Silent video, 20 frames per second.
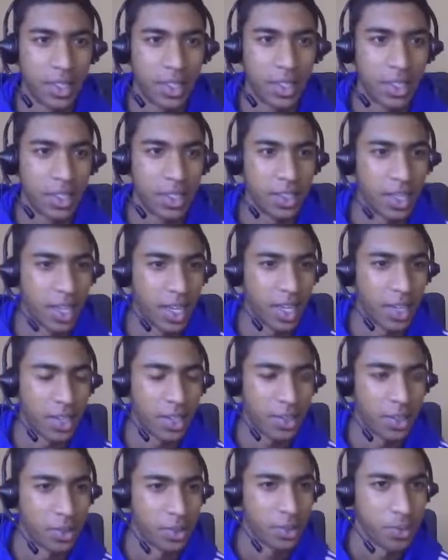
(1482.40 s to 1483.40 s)
yeah, I don't
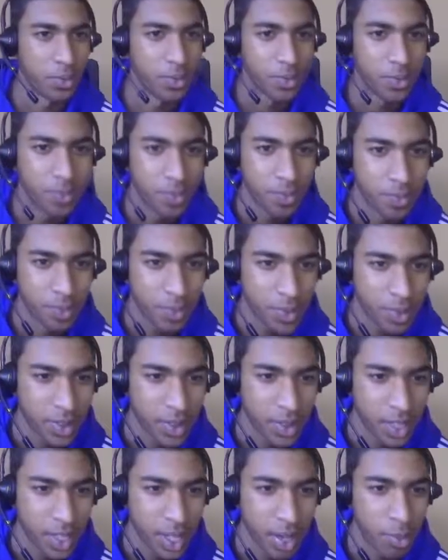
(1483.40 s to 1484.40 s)
know.
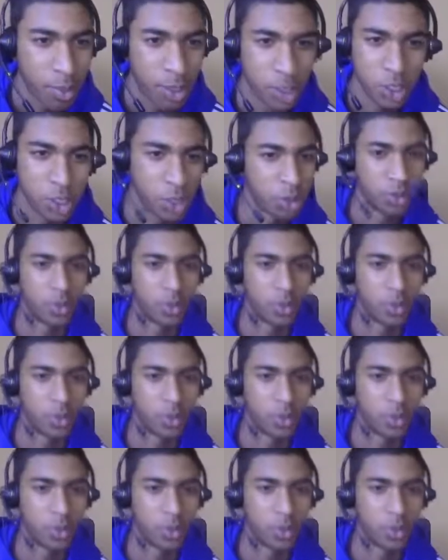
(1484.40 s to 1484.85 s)
I'm gonna just